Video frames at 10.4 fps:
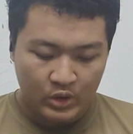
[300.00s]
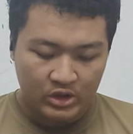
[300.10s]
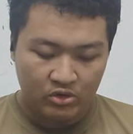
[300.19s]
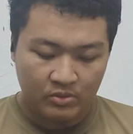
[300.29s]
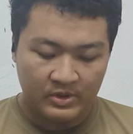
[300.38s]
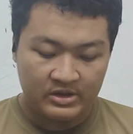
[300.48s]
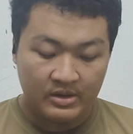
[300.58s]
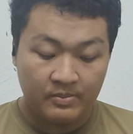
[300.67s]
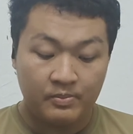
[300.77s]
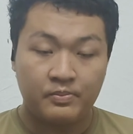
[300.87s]
22%
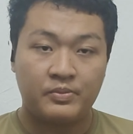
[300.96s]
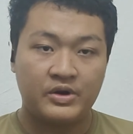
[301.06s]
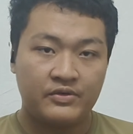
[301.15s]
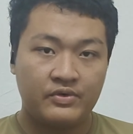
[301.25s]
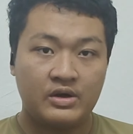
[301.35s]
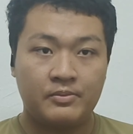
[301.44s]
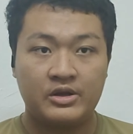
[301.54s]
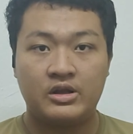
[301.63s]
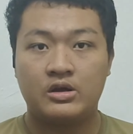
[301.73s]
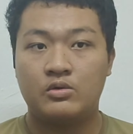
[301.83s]
prefer a
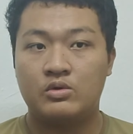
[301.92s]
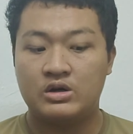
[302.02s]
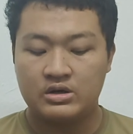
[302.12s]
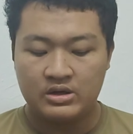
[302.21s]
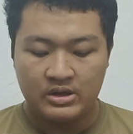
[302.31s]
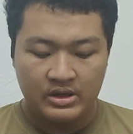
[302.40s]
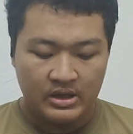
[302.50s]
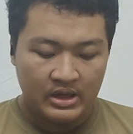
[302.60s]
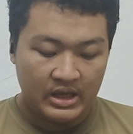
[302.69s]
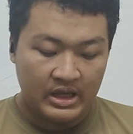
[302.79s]
practical work,
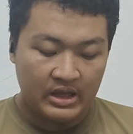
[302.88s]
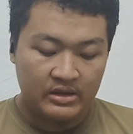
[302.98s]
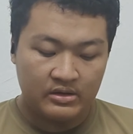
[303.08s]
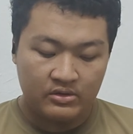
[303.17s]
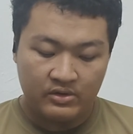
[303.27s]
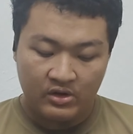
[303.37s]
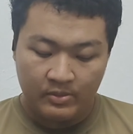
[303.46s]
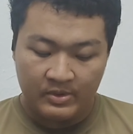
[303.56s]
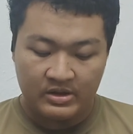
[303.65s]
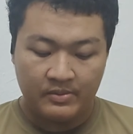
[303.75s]
and
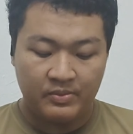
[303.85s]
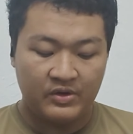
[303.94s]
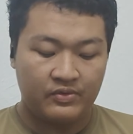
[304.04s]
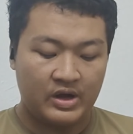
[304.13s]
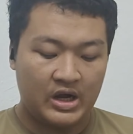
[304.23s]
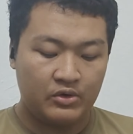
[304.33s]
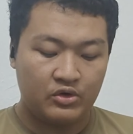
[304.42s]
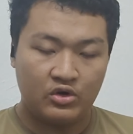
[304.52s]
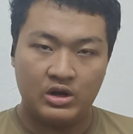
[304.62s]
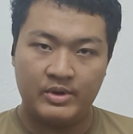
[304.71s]
0% prefer audio-only